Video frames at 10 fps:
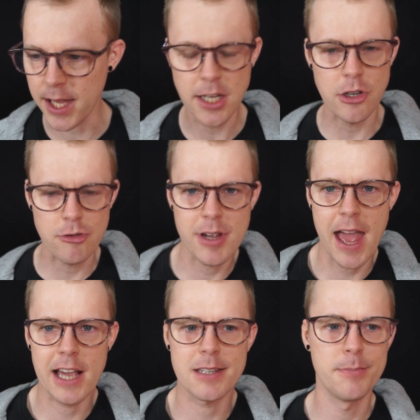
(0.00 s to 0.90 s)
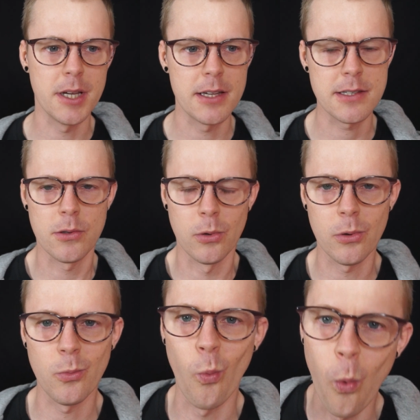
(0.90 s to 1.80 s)
industry experts in
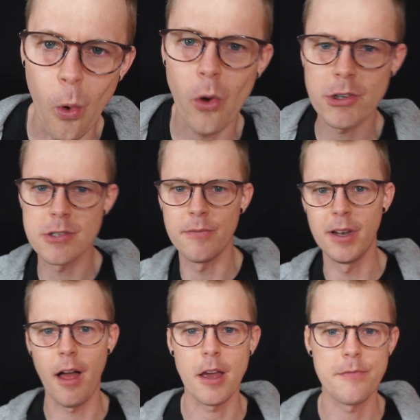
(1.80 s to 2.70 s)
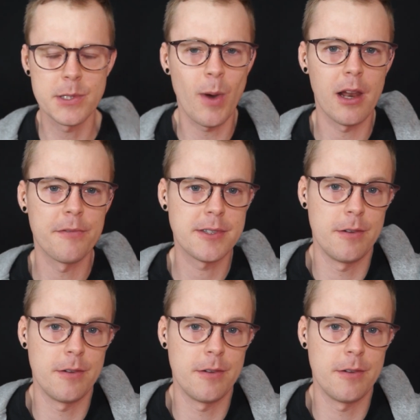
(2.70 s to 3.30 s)
all walks of life, as well as,